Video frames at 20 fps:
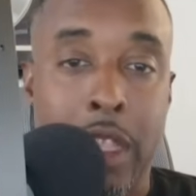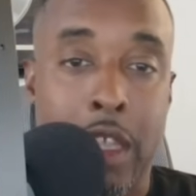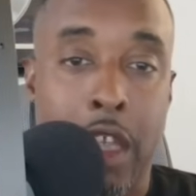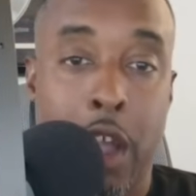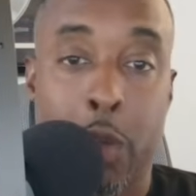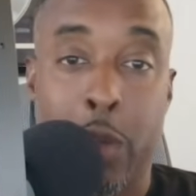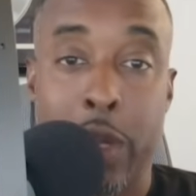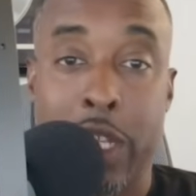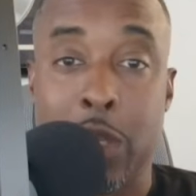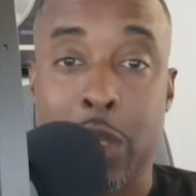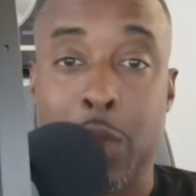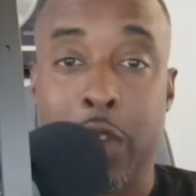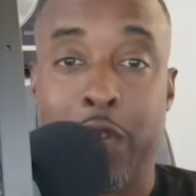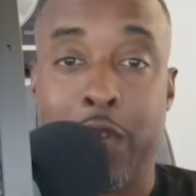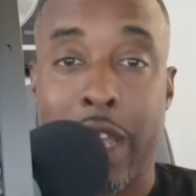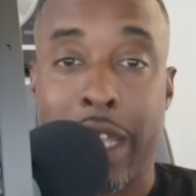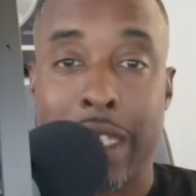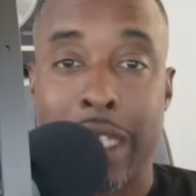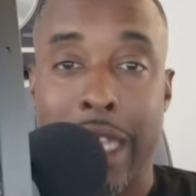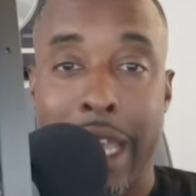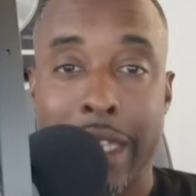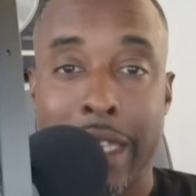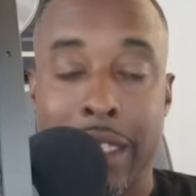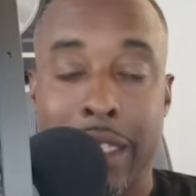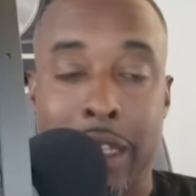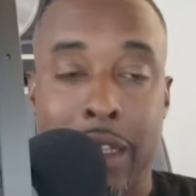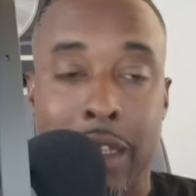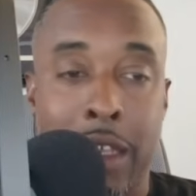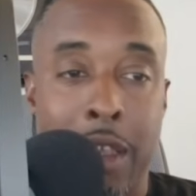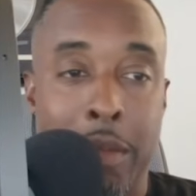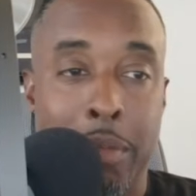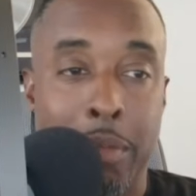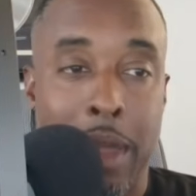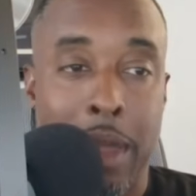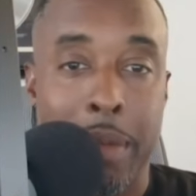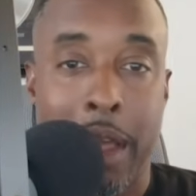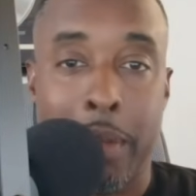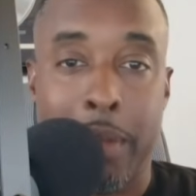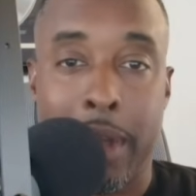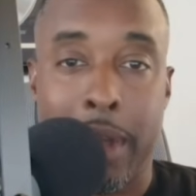Richie was fantastic.
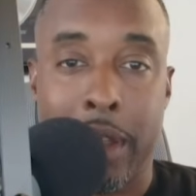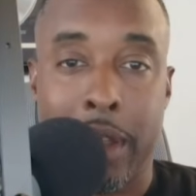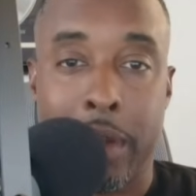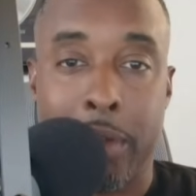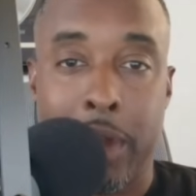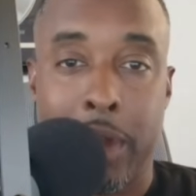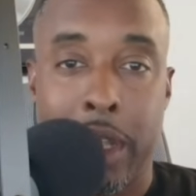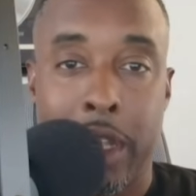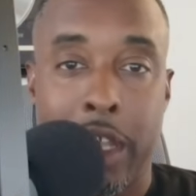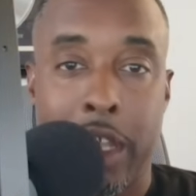Maybe I'll be able to bring a